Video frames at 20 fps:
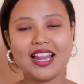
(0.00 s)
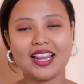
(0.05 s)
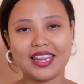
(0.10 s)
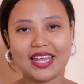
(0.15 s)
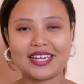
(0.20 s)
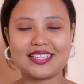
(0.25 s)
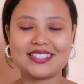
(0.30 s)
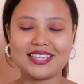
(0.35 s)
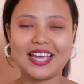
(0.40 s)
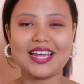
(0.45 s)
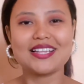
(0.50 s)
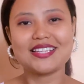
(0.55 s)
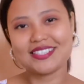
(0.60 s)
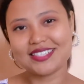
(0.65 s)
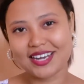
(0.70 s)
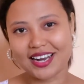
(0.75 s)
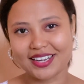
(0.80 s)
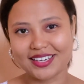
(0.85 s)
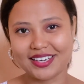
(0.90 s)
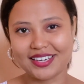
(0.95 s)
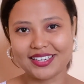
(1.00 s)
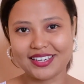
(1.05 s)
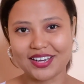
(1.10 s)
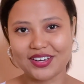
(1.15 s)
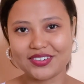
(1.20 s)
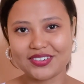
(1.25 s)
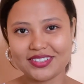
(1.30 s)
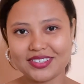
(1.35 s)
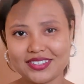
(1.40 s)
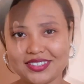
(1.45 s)
let's get started
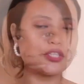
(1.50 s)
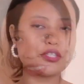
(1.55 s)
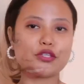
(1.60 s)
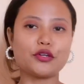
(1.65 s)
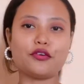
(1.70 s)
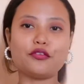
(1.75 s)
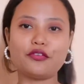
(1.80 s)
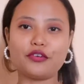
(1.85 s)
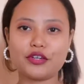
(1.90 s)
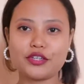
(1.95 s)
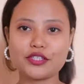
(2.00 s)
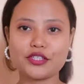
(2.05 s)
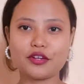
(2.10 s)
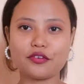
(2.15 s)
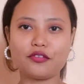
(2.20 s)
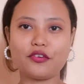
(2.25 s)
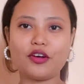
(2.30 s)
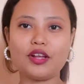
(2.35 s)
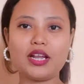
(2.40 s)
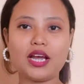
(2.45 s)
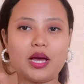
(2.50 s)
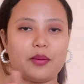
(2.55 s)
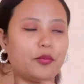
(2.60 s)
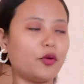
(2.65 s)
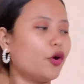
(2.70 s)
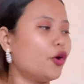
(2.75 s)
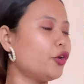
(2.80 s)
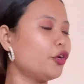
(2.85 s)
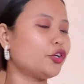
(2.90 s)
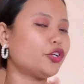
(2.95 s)
now. So first of all,
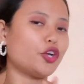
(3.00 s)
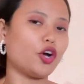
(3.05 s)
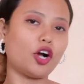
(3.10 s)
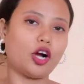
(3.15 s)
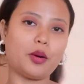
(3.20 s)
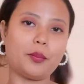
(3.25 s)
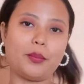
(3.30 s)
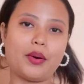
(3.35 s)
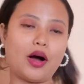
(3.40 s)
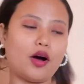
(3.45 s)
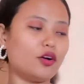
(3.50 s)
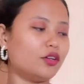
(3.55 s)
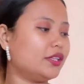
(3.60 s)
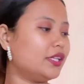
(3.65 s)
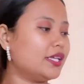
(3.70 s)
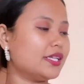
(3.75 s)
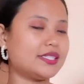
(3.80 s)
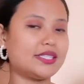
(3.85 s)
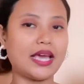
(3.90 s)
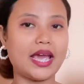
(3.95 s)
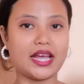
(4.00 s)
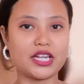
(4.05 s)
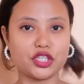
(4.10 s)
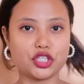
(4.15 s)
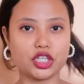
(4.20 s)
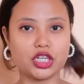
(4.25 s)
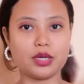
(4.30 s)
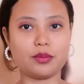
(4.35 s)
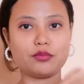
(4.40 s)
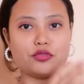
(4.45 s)
I'm going to talk about this
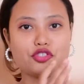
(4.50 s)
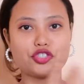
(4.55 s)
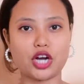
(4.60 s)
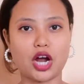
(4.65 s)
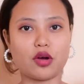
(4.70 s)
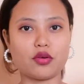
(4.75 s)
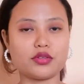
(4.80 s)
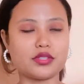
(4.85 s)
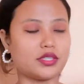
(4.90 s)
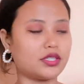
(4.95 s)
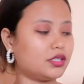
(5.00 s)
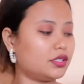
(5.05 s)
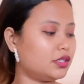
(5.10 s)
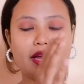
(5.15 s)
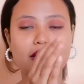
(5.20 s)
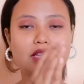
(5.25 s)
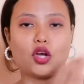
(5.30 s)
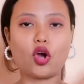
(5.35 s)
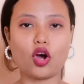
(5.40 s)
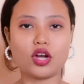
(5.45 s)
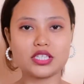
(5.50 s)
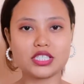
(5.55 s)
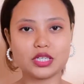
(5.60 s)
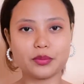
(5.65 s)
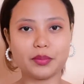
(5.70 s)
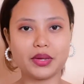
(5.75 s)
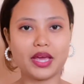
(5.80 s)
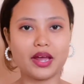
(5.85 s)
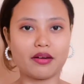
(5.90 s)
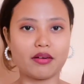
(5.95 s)
H&M trouser. It cost
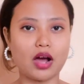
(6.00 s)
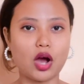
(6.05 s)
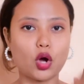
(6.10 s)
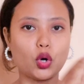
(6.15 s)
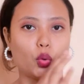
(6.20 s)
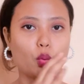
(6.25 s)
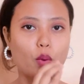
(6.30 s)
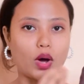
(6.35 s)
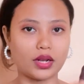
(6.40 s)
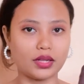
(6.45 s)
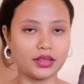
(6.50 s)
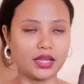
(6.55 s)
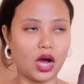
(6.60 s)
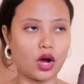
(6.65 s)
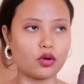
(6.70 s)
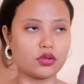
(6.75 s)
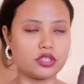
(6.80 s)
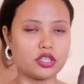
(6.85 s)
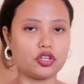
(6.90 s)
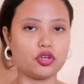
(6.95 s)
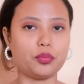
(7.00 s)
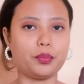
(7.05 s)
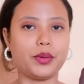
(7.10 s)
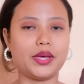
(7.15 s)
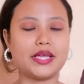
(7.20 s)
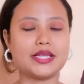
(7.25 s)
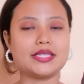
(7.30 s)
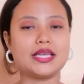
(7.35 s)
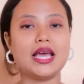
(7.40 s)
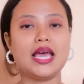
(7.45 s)
me around 1000
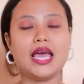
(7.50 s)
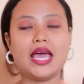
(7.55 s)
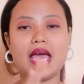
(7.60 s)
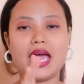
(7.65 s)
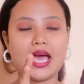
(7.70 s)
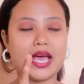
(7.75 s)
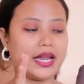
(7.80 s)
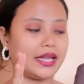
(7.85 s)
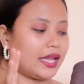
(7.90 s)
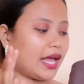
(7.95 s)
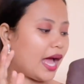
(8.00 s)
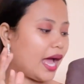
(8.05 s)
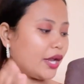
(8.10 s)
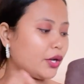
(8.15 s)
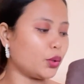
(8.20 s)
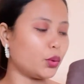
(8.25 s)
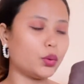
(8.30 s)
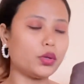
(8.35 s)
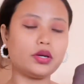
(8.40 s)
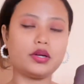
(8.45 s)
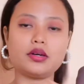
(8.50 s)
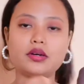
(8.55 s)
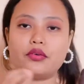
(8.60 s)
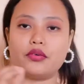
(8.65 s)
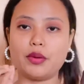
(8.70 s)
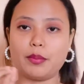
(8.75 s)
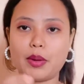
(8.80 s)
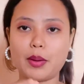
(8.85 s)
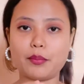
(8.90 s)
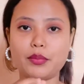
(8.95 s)
rupees and I don't
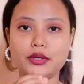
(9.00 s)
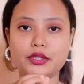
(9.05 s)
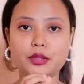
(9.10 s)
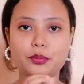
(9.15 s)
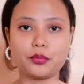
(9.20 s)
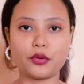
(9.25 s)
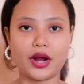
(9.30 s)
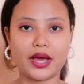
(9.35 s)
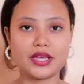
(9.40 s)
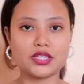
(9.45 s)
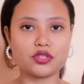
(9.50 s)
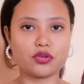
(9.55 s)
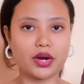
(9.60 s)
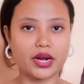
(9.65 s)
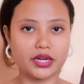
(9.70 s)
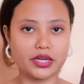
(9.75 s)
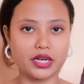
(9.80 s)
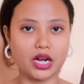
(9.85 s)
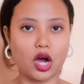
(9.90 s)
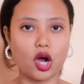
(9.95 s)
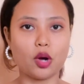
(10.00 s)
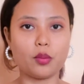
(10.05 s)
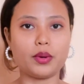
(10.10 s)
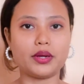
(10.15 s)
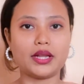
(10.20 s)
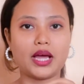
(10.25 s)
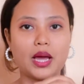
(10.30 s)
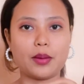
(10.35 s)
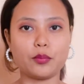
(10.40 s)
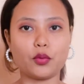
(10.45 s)
remember the price right now,
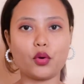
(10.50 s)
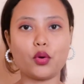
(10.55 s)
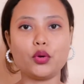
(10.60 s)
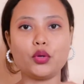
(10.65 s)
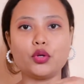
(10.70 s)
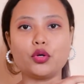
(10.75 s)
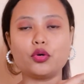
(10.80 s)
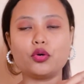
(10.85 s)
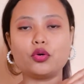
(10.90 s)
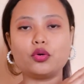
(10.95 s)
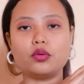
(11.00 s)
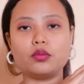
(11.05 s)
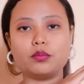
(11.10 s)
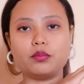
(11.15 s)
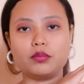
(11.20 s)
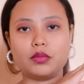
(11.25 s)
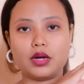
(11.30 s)
but I'm going to